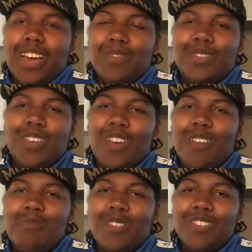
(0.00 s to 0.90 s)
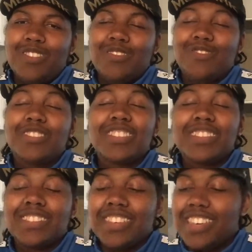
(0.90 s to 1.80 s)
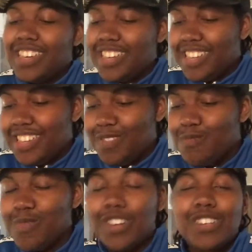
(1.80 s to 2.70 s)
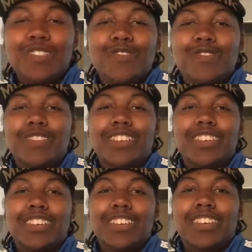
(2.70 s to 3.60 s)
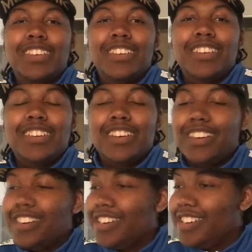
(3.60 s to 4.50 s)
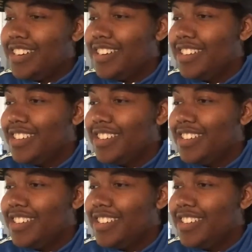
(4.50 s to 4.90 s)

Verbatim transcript: I'm sorry about all the noise outside. My uncle uh